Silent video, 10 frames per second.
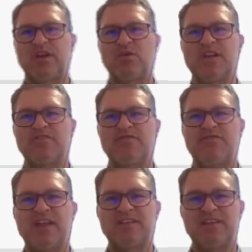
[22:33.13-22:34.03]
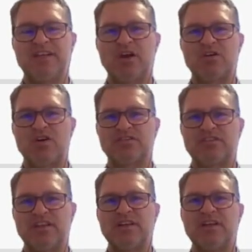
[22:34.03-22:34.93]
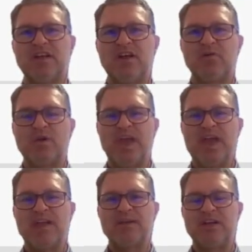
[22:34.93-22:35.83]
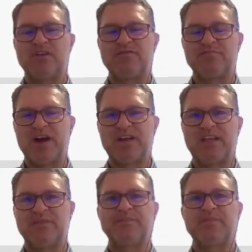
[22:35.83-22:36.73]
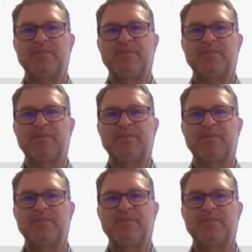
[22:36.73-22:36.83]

We call it fat in our costing, where we add a bit of money.